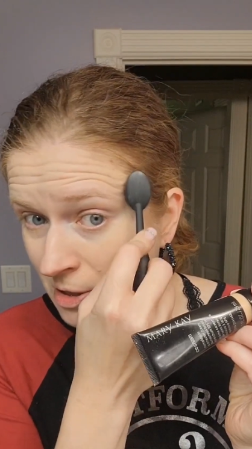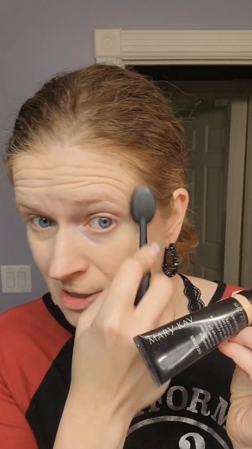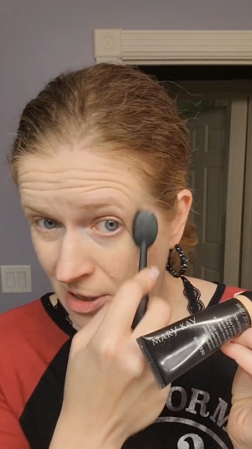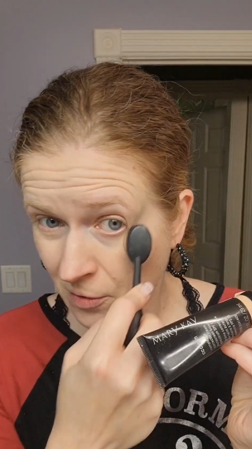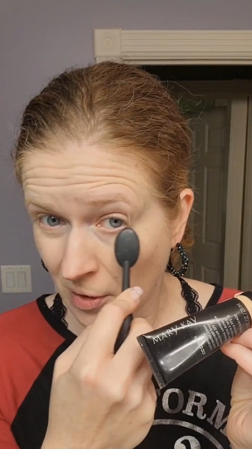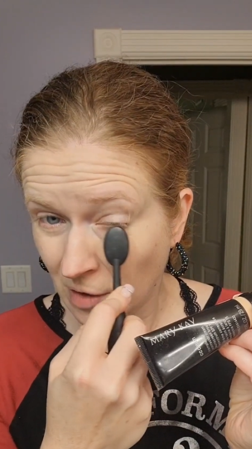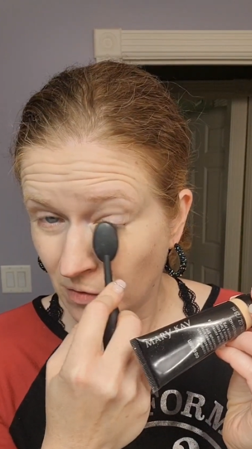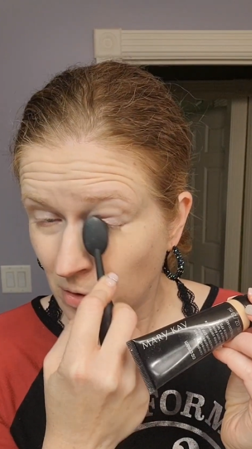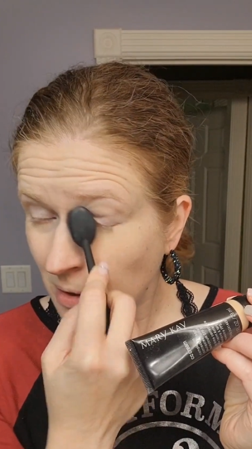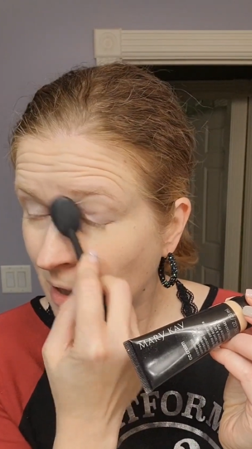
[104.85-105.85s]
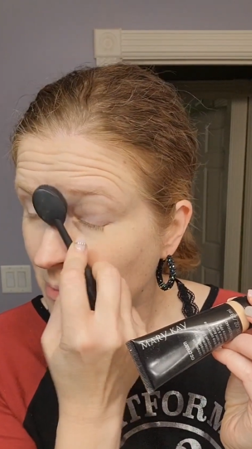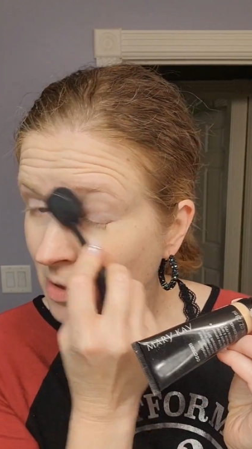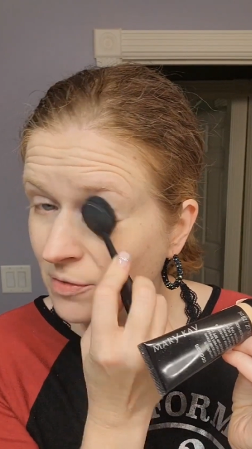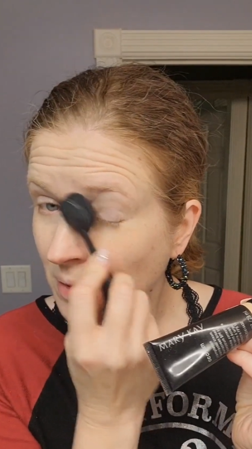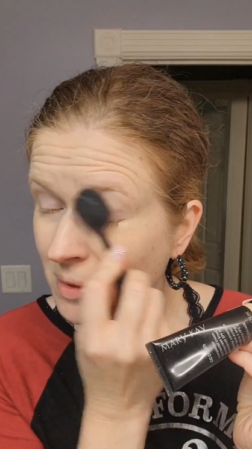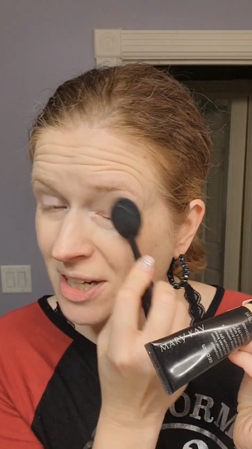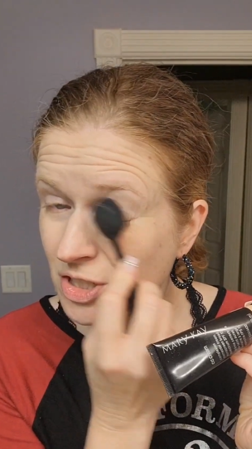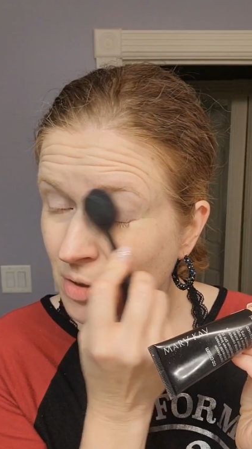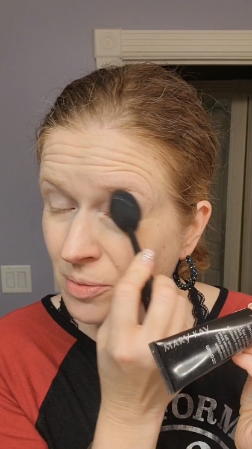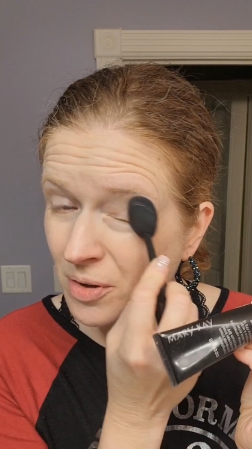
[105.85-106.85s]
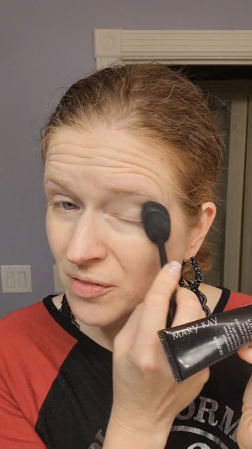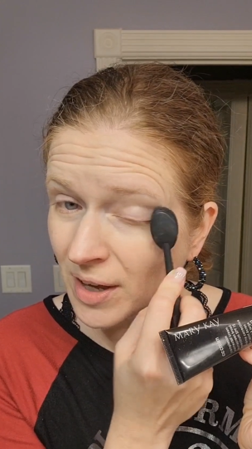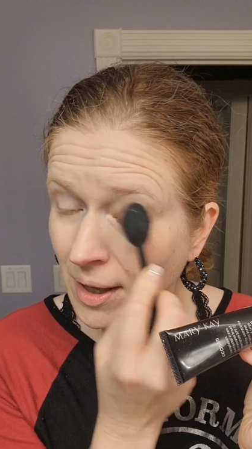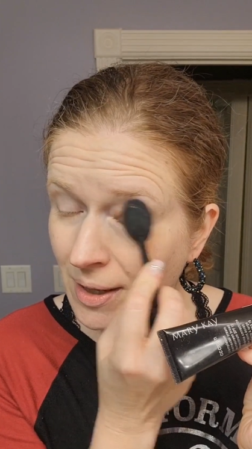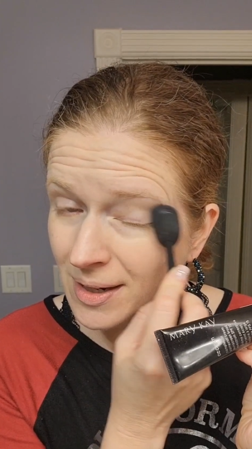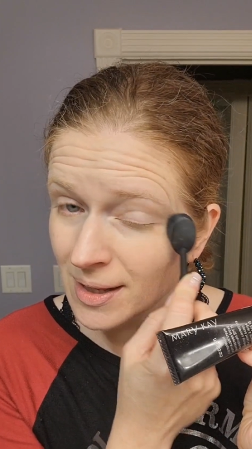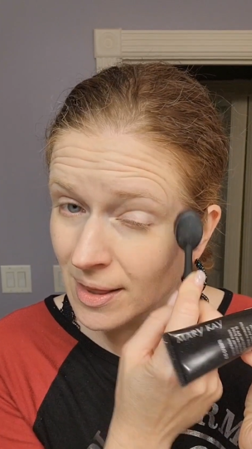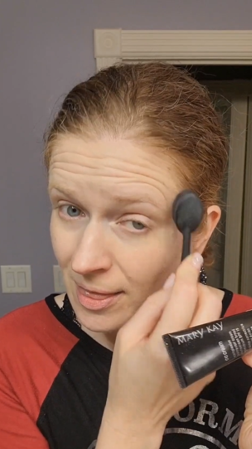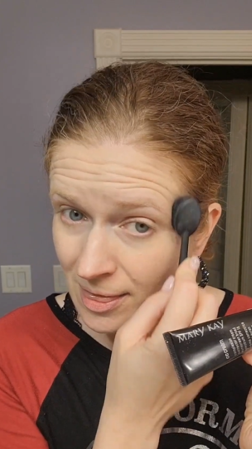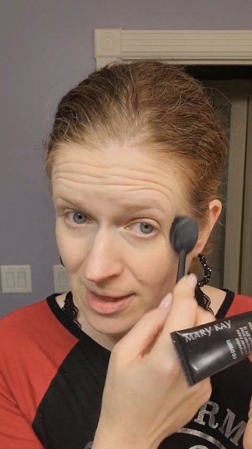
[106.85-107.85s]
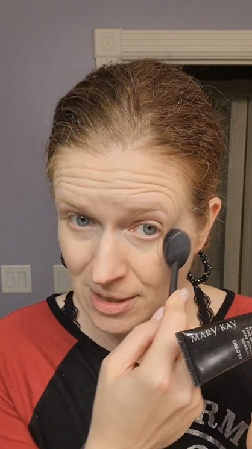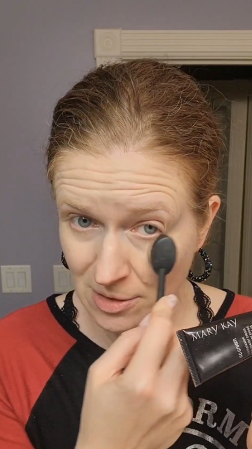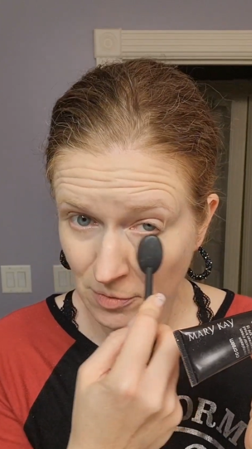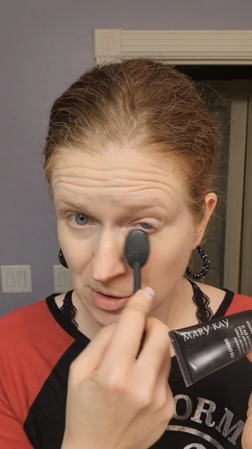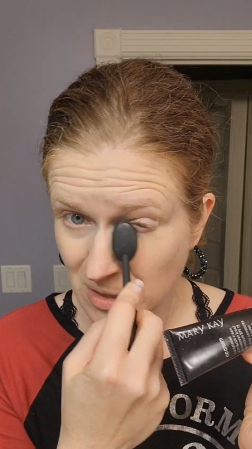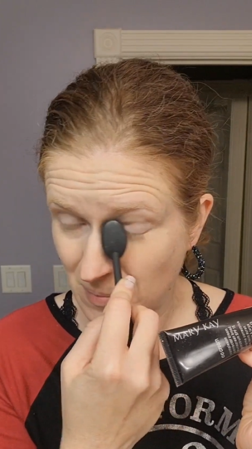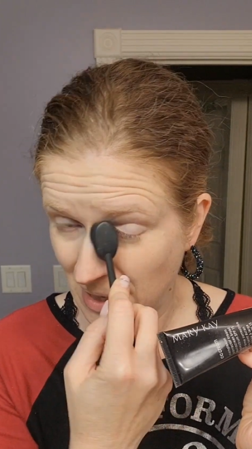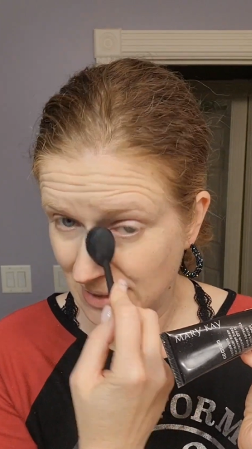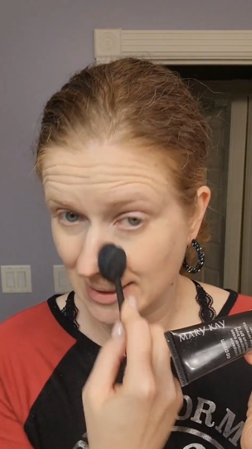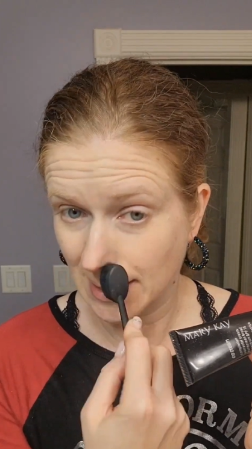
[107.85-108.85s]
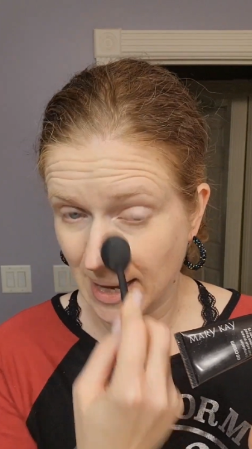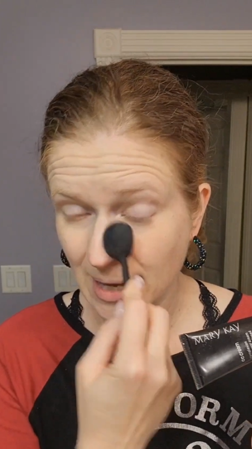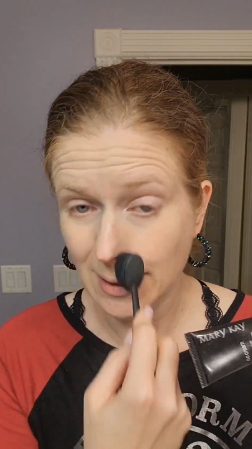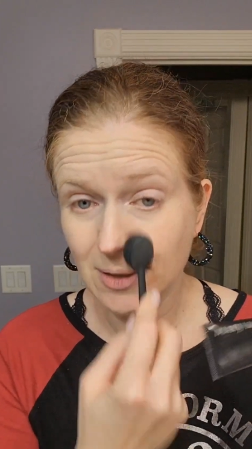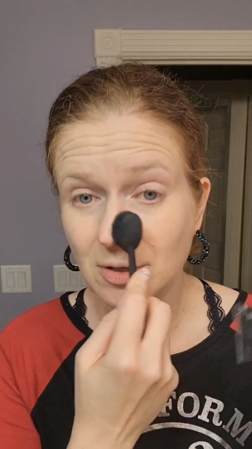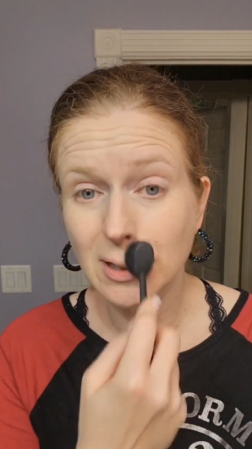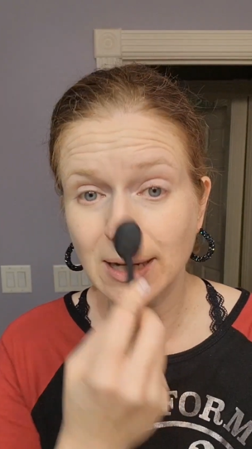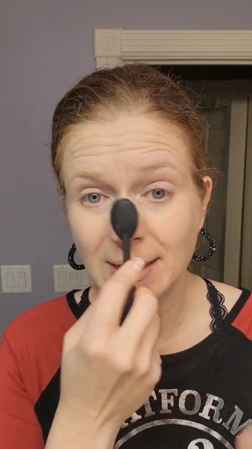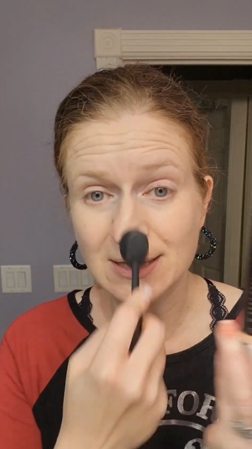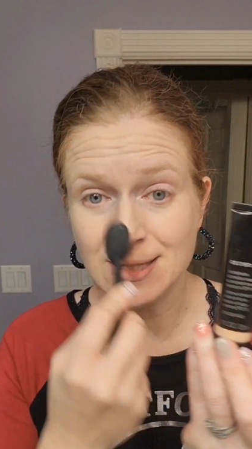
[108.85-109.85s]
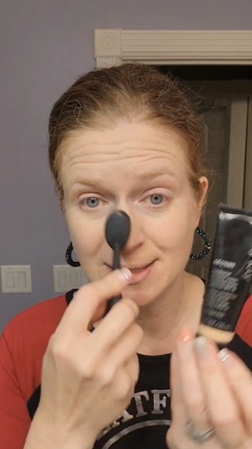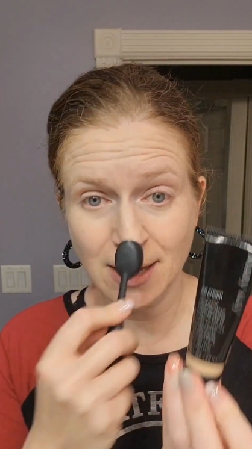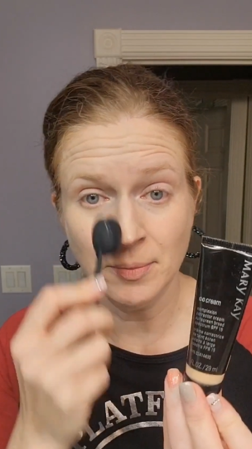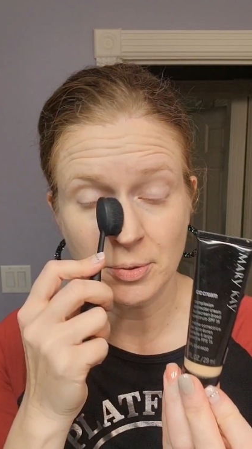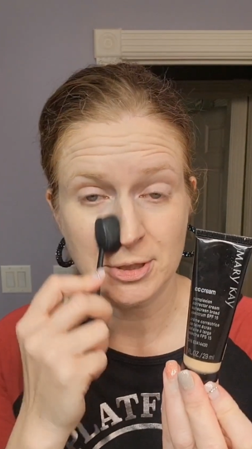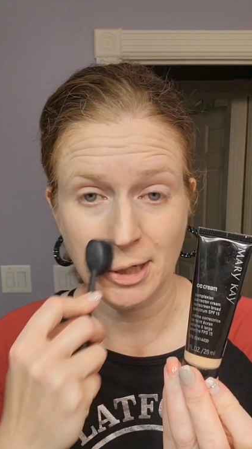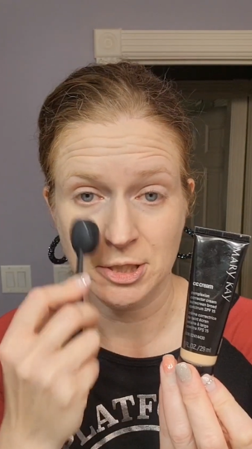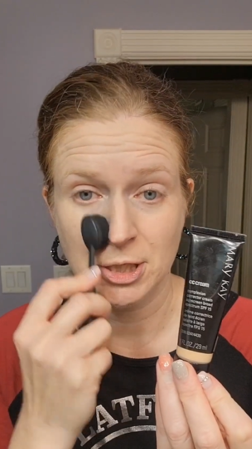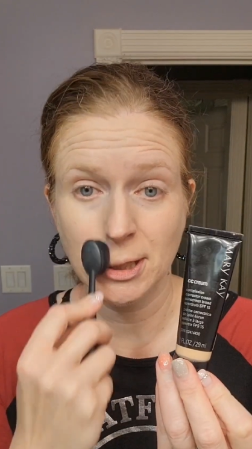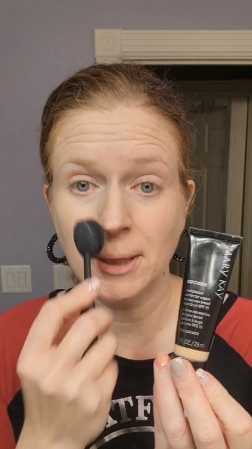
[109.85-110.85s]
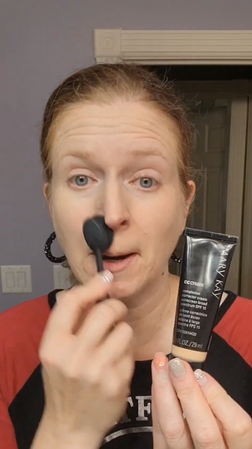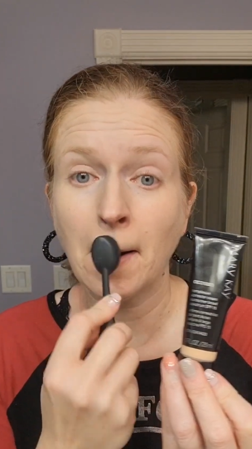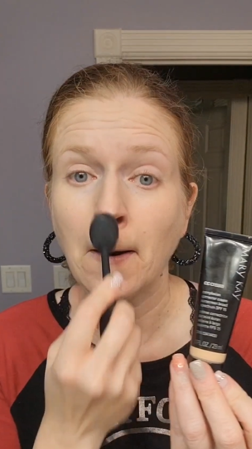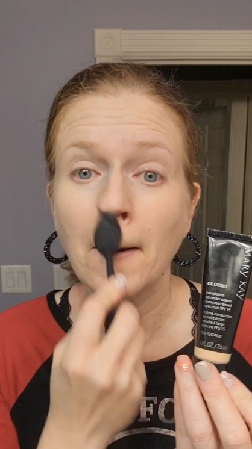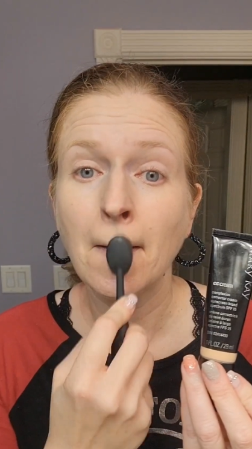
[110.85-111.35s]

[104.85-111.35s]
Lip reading: So if you're not a big foundation fan, this feels amazing, and you're getting the sun protection in there.